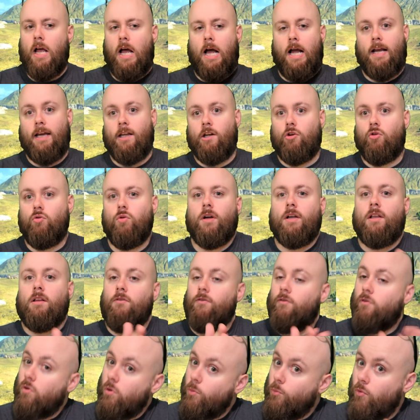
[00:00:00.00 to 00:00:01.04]
I got a quick
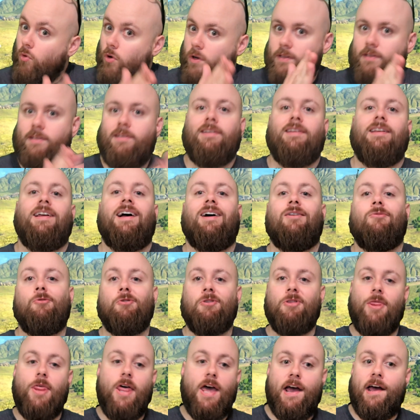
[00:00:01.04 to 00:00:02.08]
4 points, I
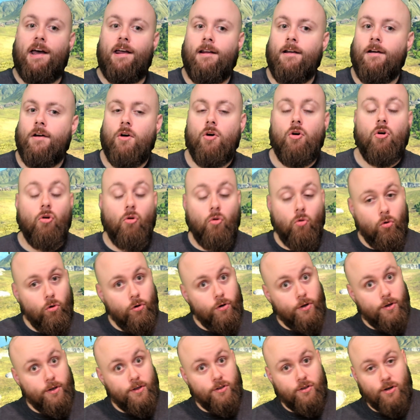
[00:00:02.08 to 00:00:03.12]
want that. Or
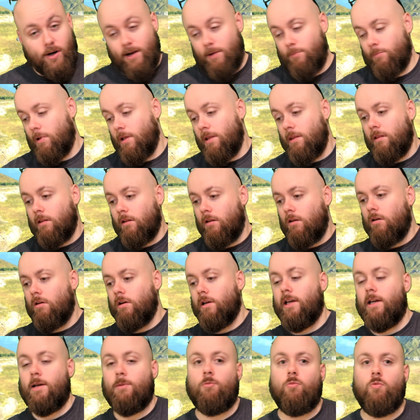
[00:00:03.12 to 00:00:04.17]
you could try to play the long
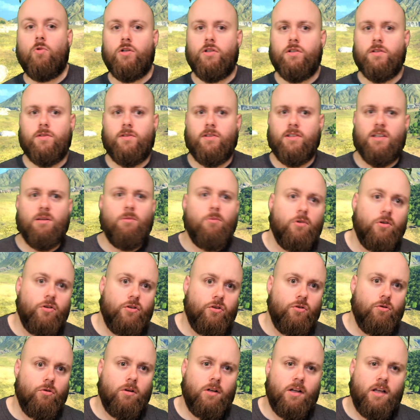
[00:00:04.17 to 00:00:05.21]
game, which is similar
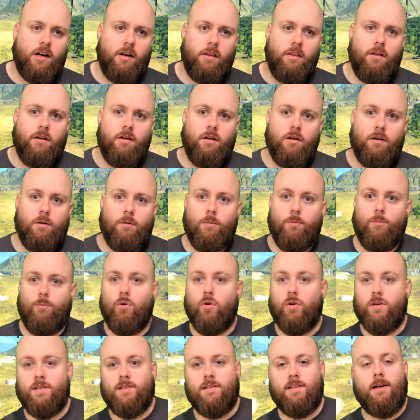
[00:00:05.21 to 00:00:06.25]
to a lot of the
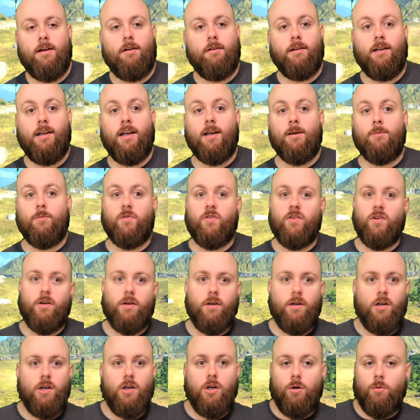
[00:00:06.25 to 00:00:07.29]
point style games.
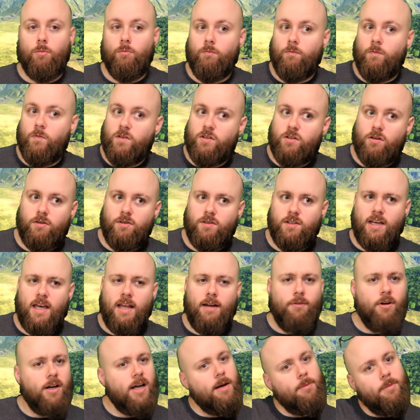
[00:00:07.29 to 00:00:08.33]
So it's kind
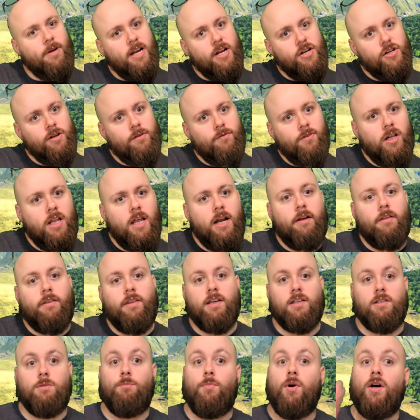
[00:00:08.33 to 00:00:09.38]
of a combination of a lot of
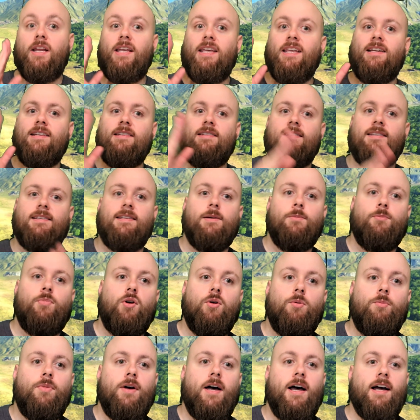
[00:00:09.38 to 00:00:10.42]
things, but in a
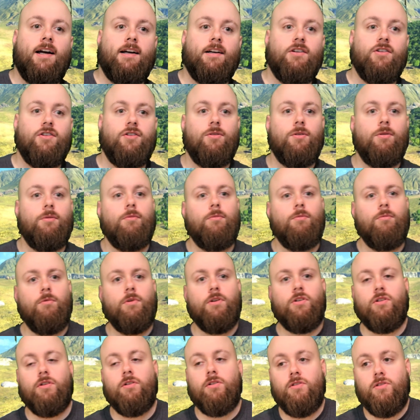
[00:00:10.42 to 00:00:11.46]
simple package,
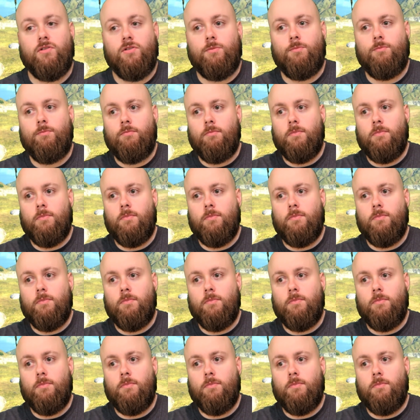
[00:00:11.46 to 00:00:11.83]
which is